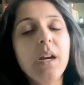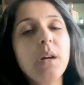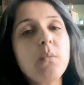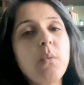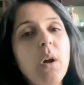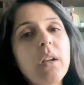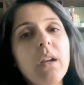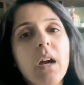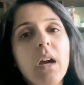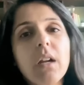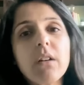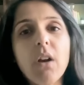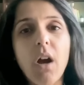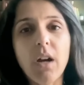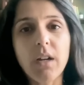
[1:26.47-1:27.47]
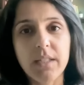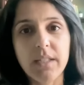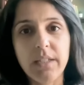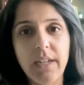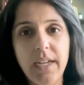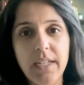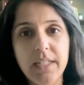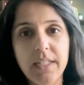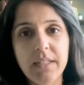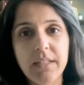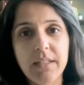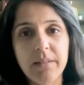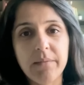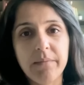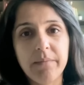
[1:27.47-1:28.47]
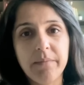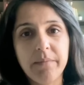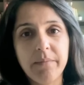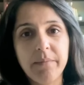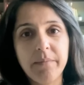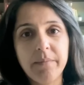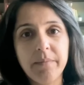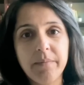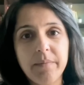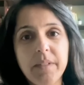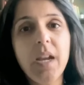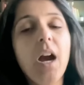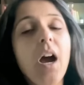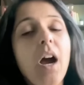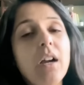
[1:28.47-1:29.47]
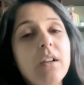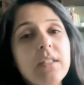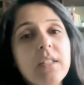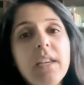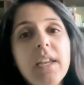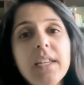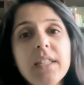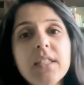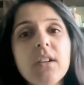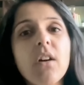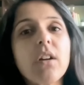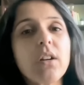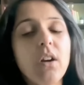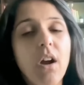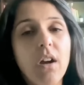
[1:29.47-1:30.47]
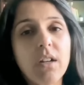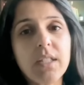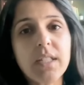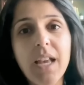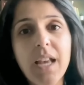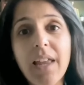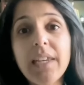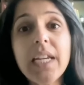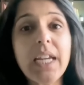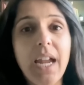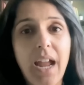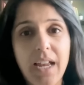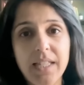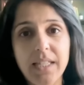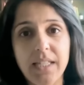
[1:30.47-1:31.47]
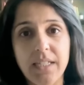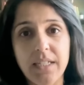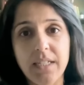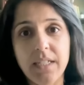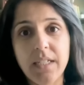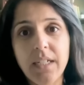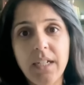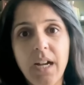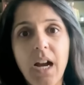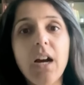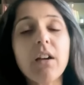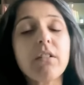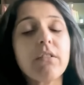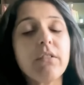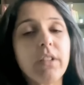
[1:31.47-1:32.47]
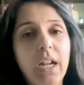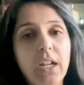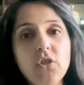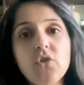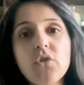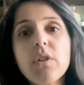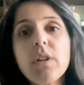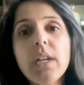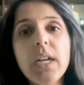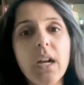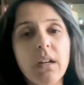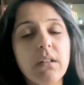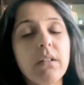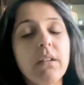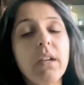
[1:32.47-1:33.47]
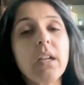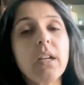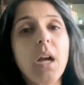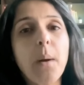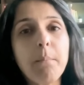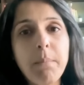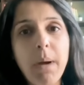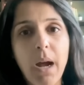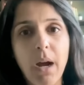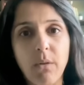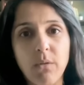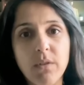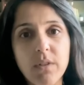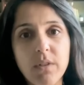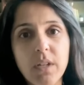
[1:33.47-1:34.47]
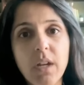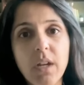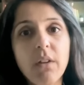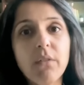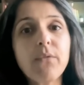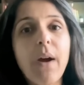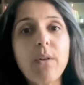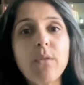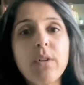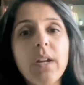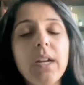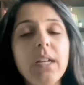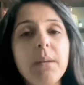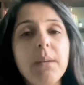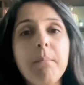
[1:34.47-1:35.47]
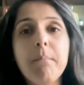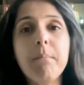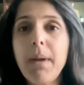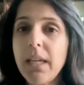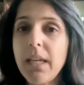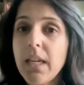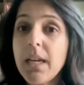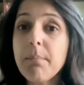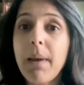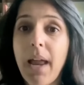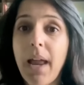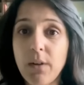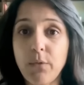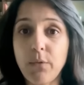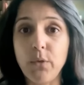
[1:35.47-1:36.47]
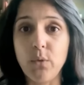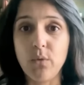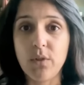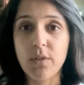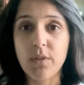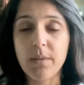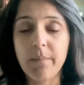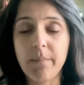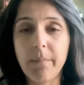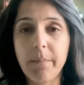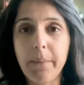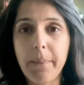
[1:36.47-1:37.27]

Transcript: What are oxalates? Oxalates or oxalic acid are naturally occurring compounds found in many plant foods.